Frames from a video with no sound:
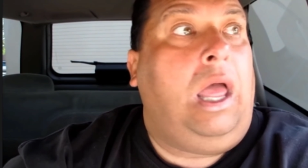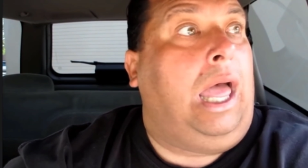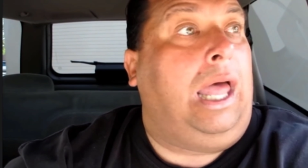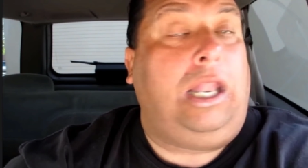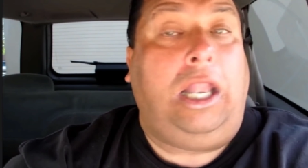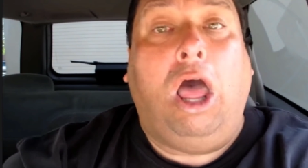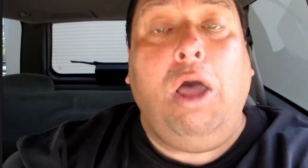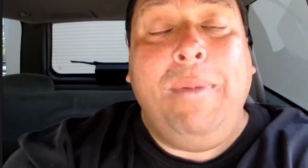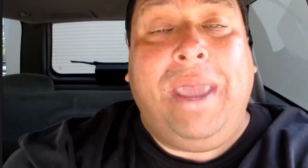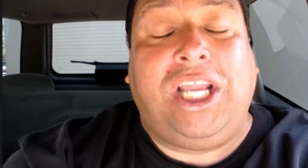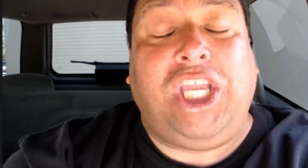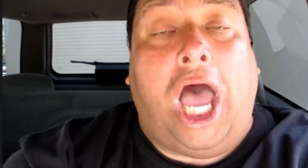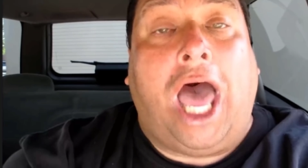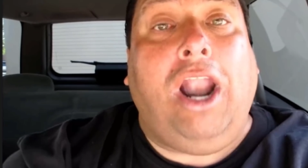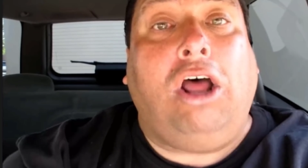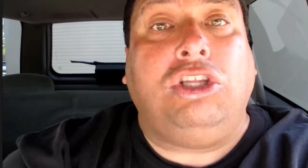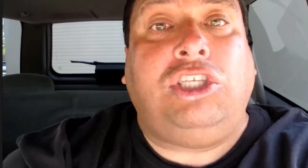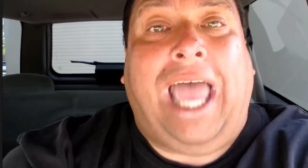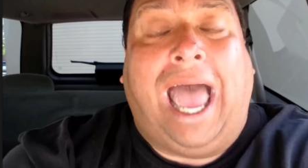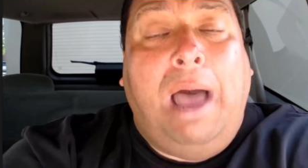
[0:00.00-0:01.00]
Hello,
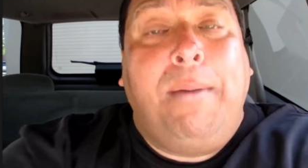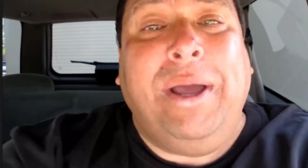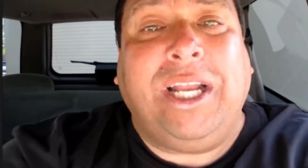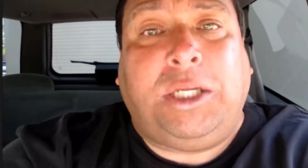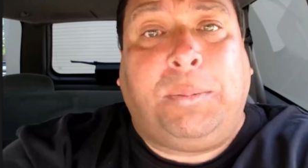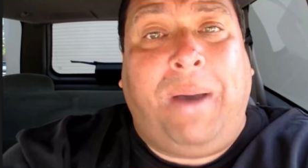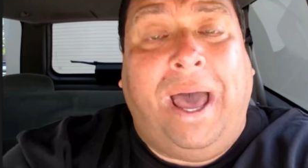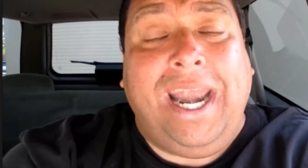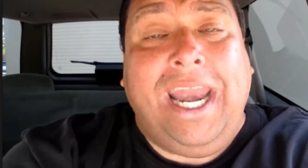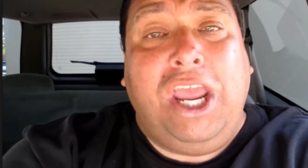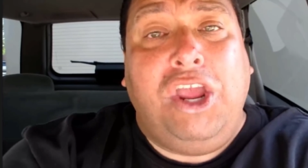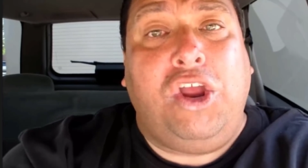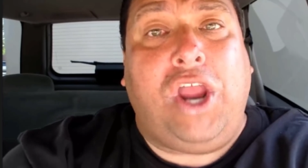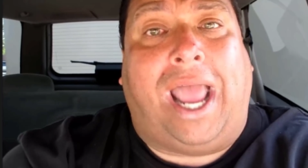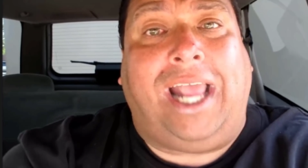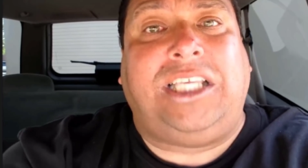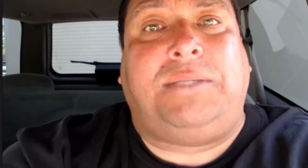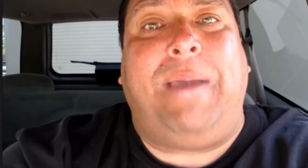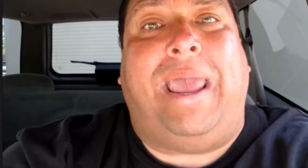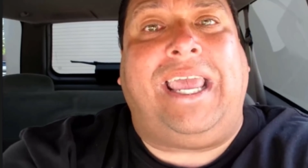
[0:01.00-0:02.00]
McDonald's. How much money do
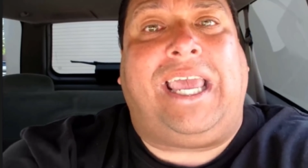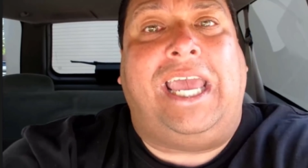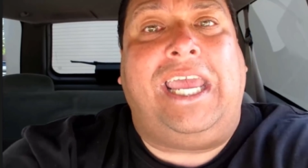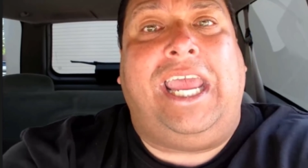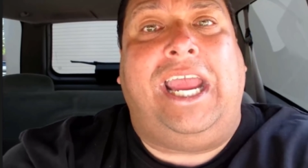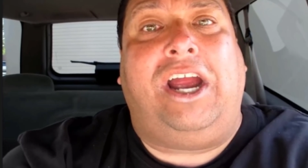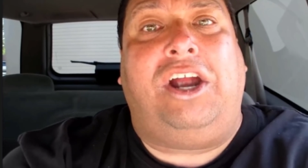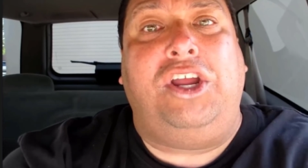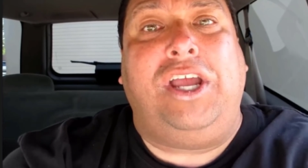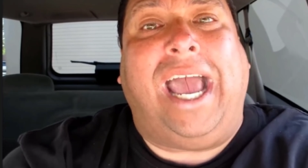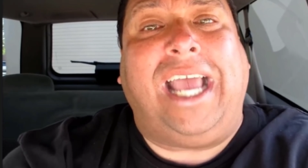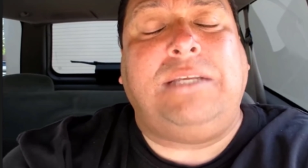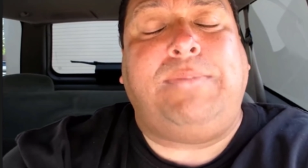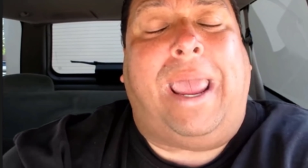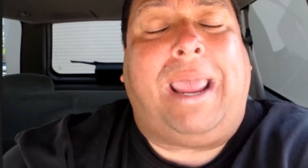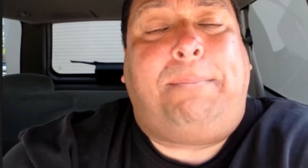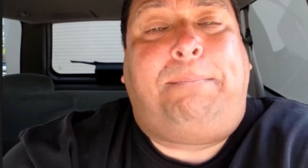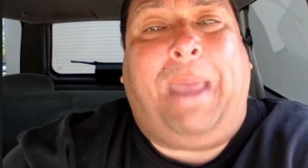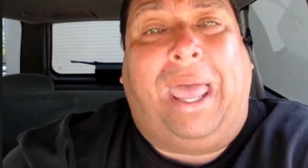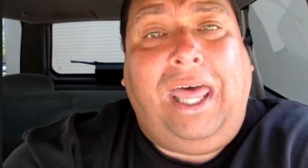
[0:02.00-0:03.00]
you guys make a year? You guys
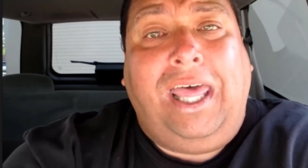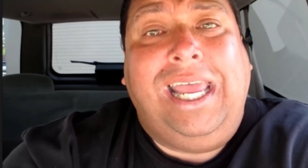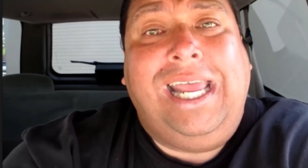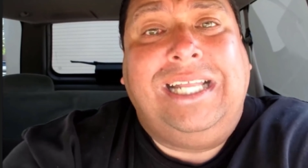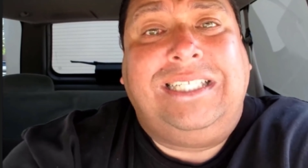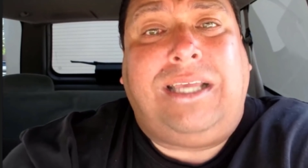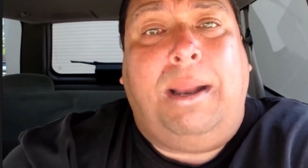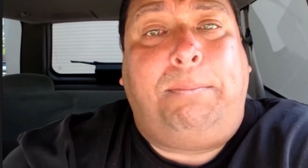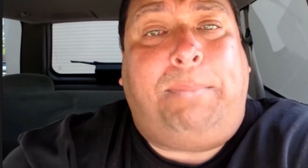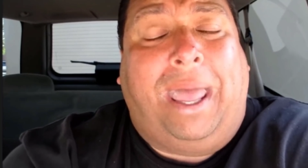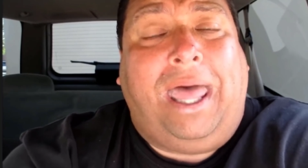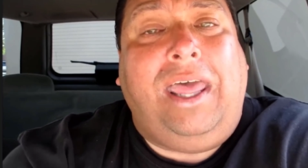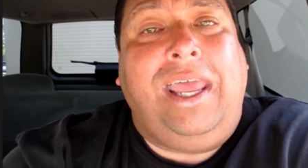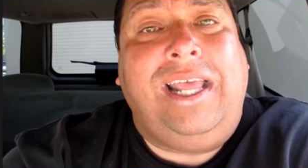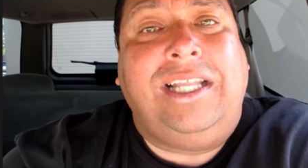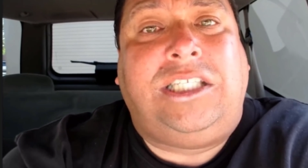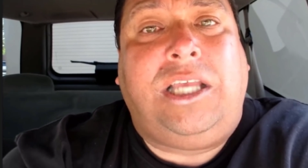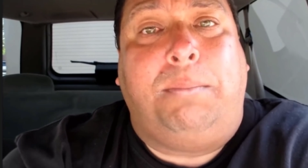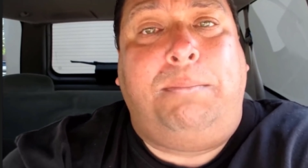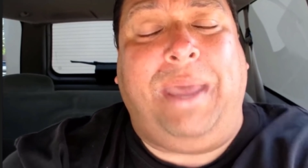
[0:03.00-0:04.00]
make billions and
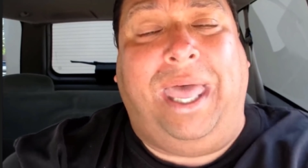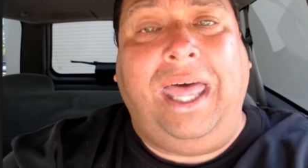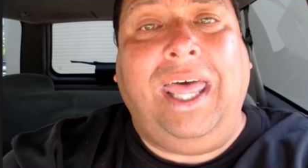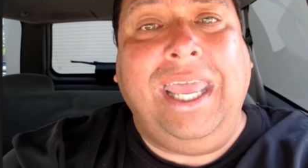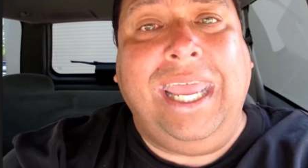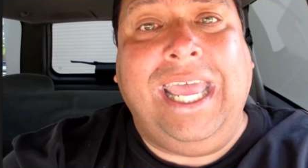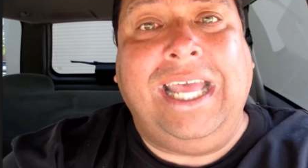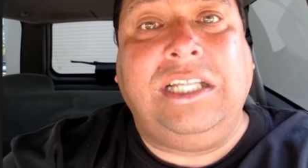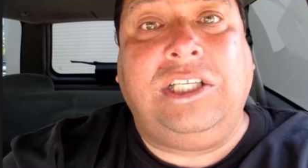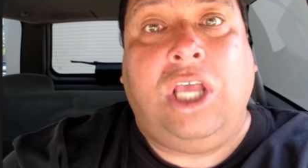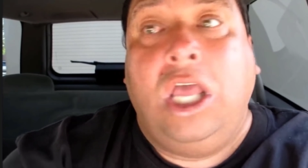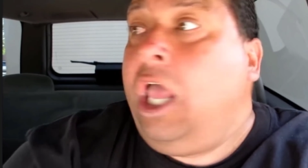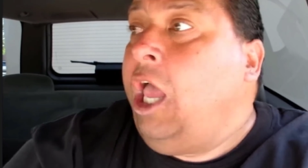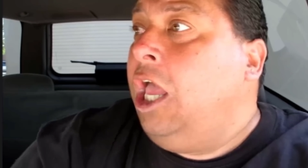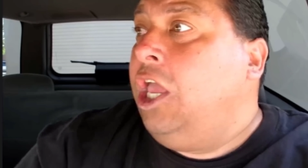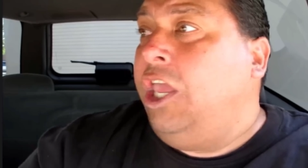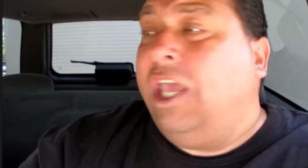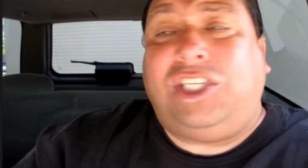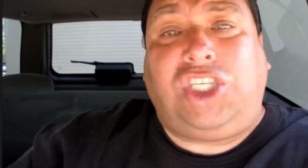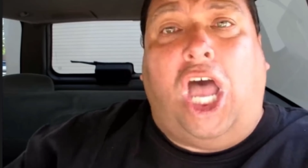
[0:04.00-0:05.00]
billions and billions.
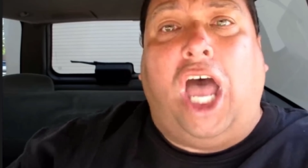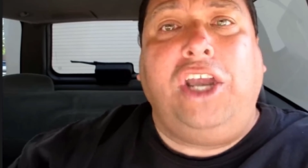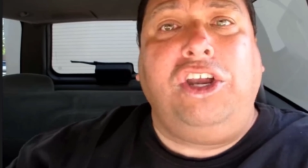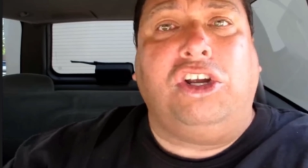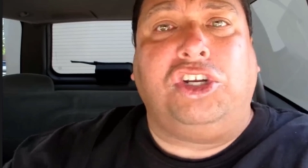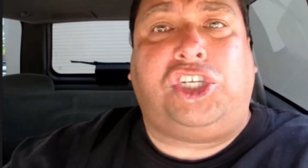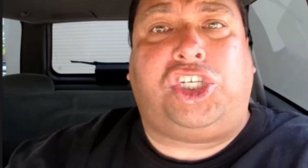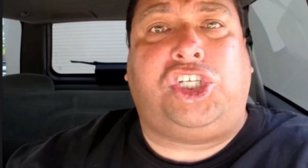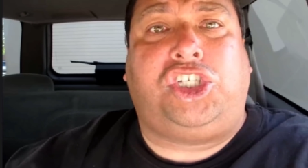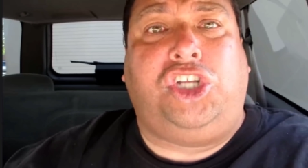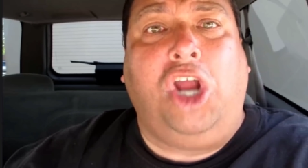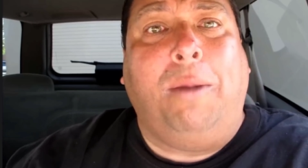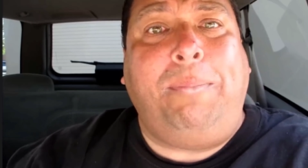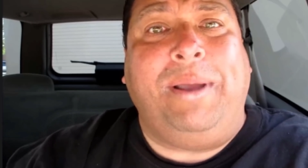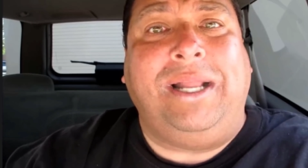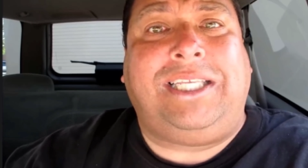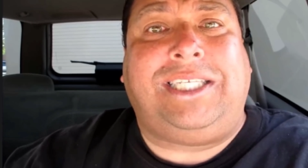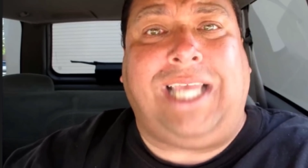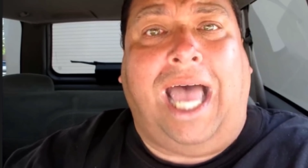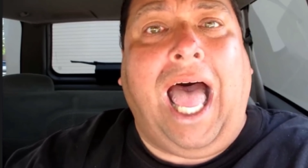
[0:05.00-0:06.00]
It's on your
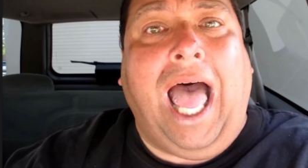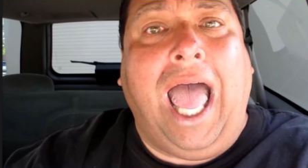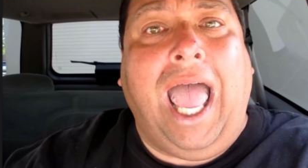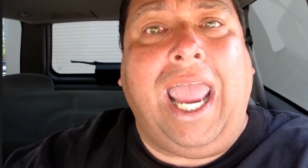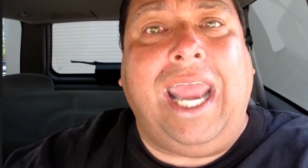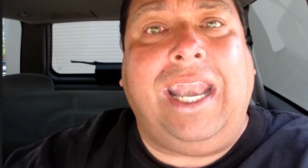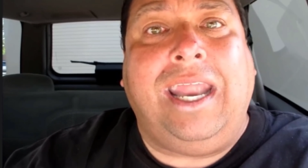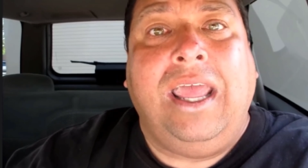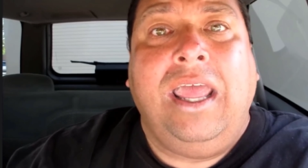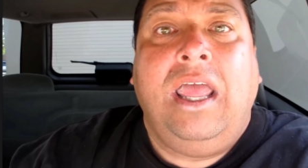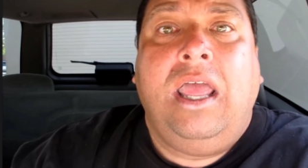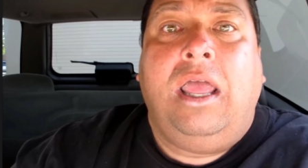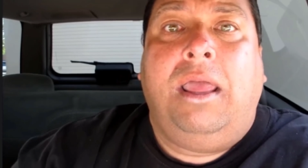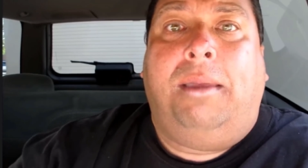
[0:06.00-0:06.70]
stupid sign.